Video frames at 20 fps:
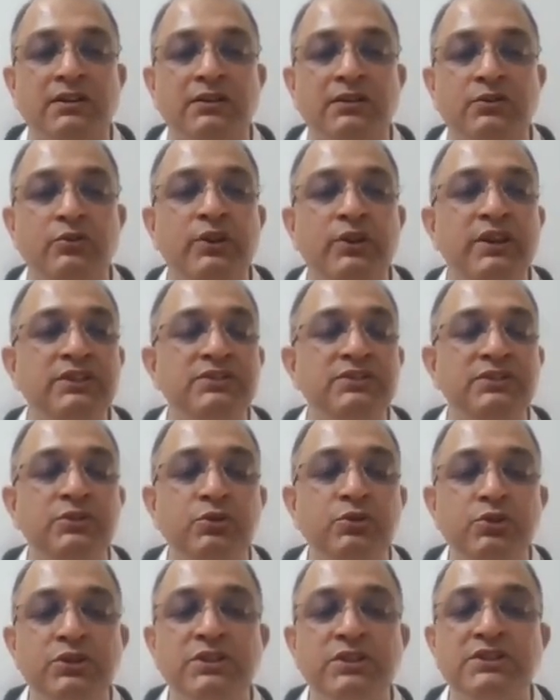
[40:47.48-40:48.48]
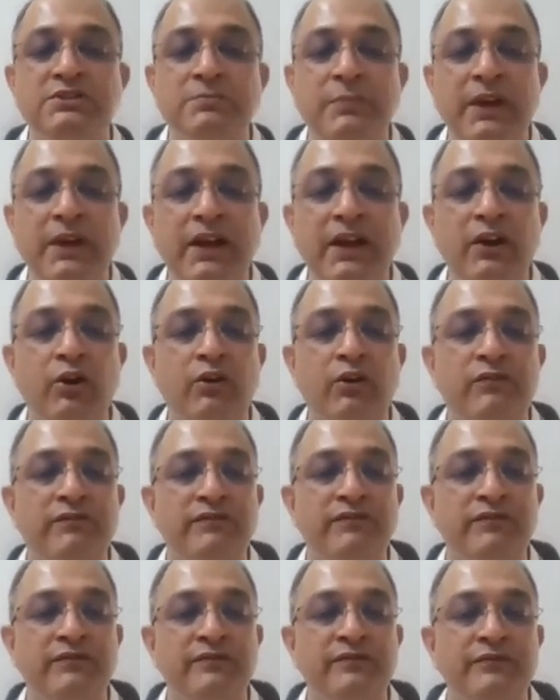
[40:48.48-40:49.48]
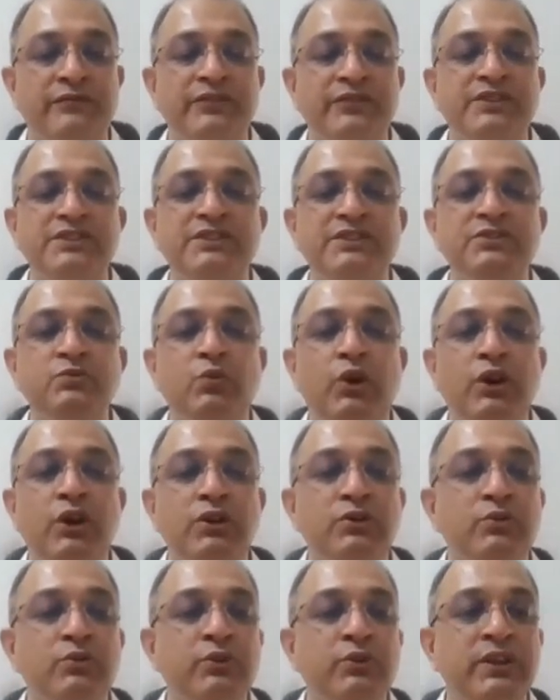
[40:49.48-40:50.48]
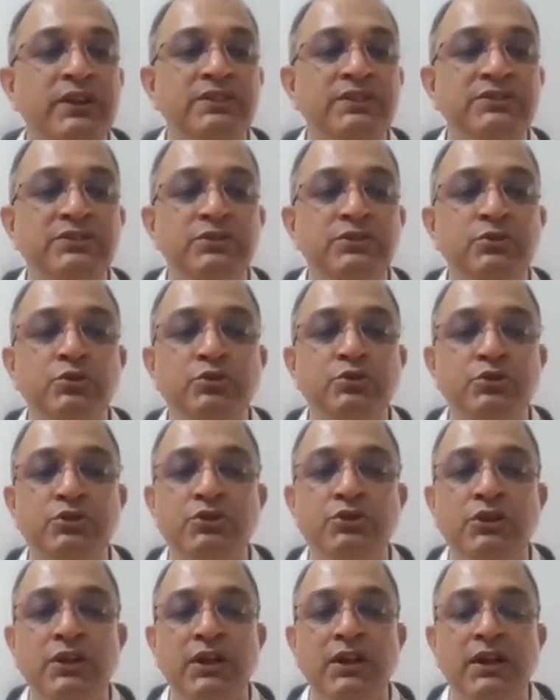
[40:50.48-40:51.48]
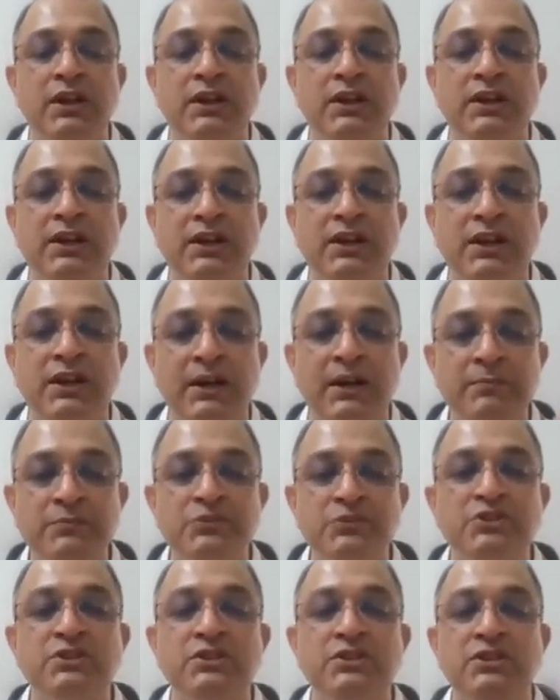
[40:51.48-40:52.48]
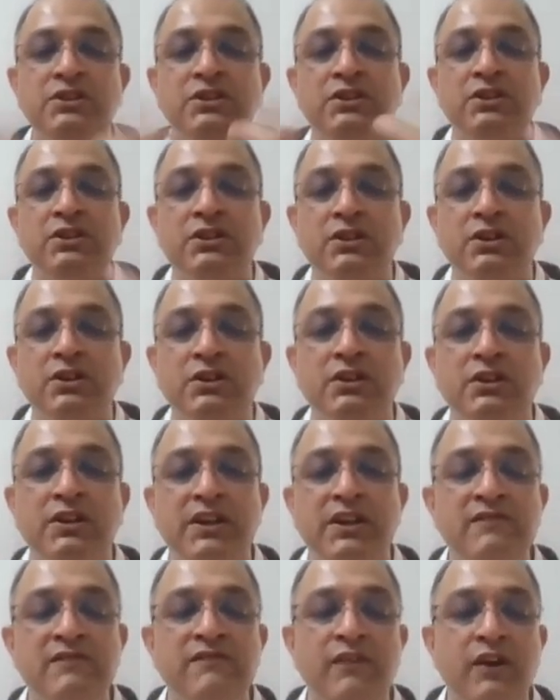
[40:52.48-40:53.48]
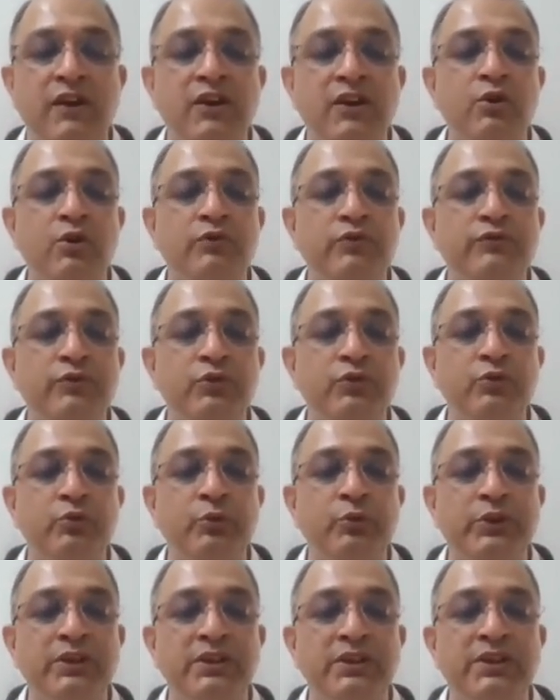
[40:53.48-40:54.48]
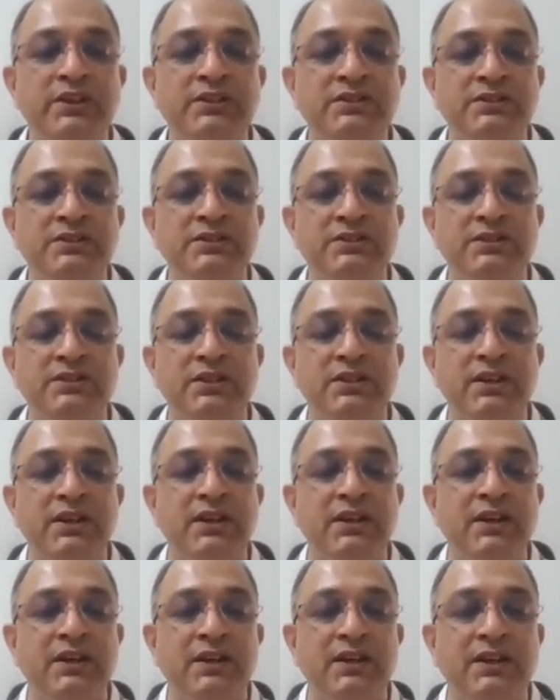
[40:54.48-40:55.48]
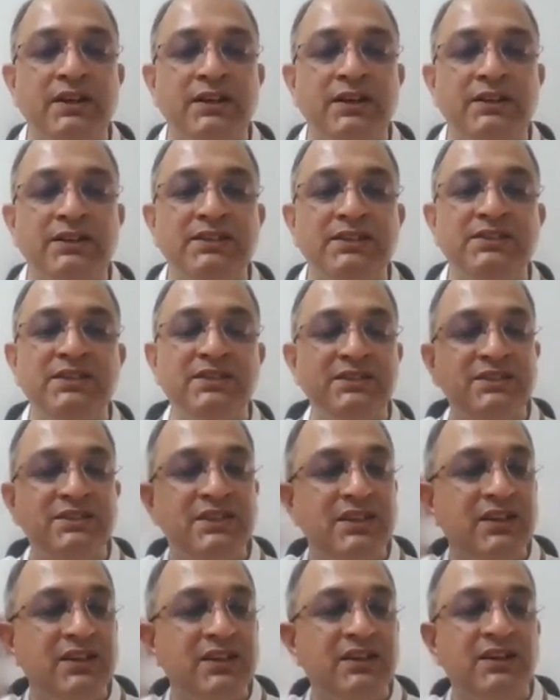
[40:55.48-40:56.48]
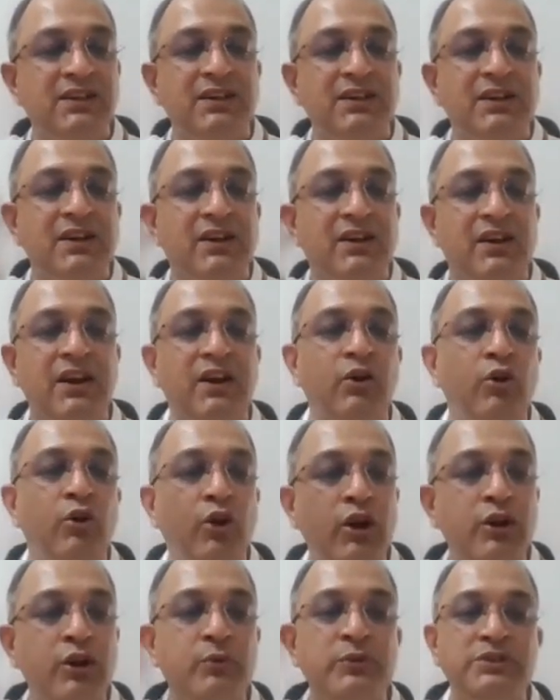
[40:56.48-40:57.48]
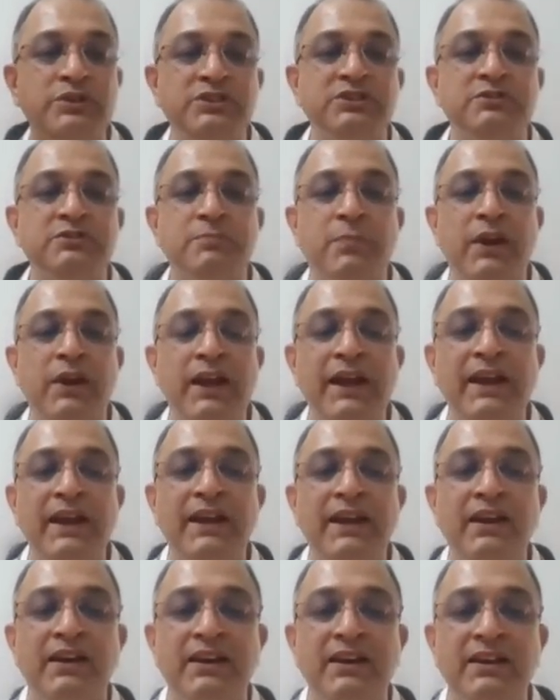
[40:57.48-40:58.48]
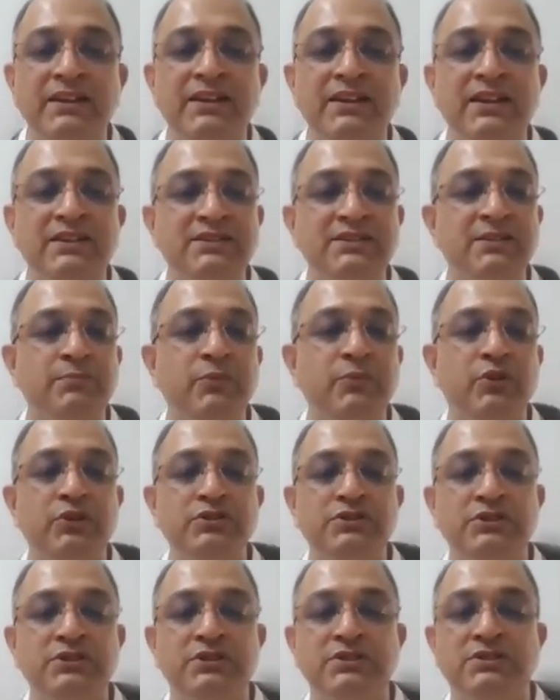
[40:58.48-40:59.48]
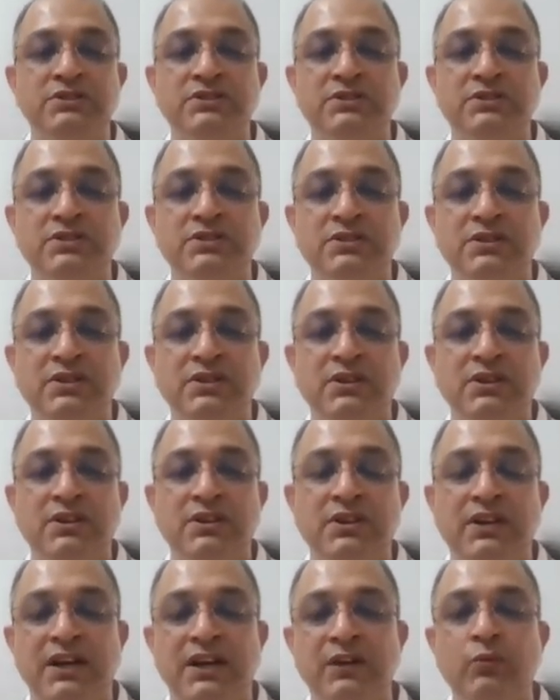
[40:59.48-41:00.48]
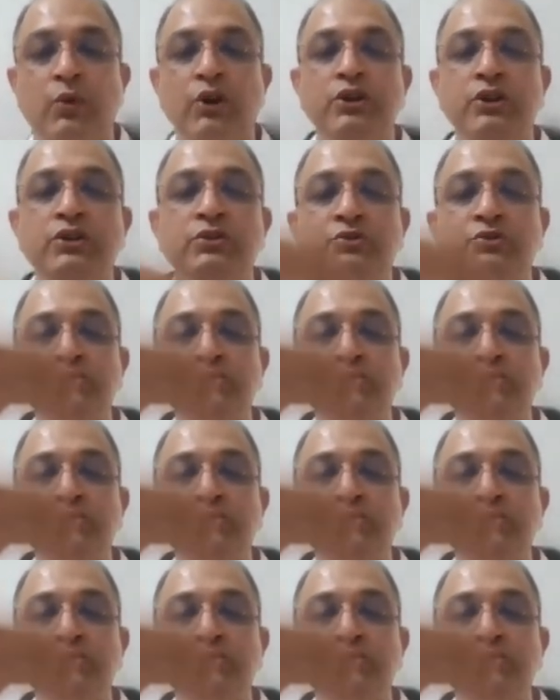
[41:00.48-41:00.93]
today's youth is made of this is what today's youth comes in front of you with this this is the record which is playing in their subconscious and what you